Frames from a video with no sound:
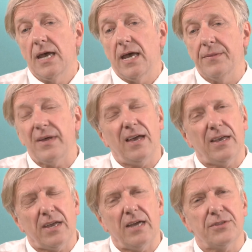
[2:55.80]
And
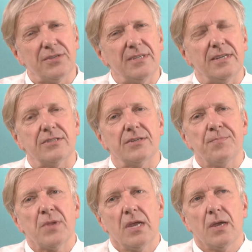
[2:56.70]
I think that
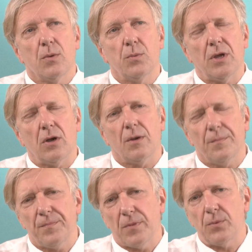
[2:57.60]
we
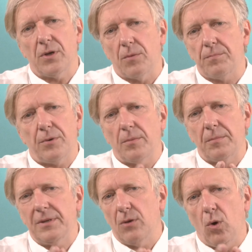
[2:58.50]
are
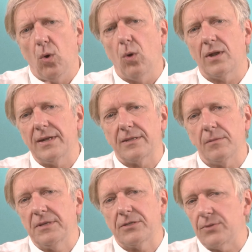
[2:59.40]
probably all a little
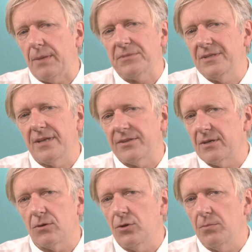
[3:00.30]
bit trapped in that
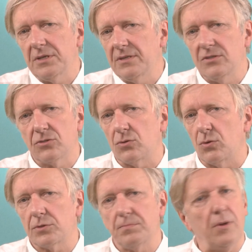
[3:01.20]
economic
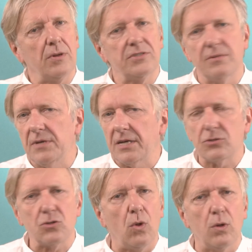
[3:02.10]
discourse.
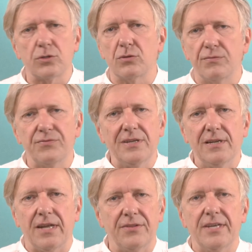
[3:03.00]
Policymakers also
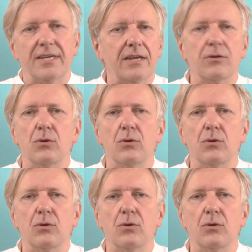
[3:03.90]
feel that they can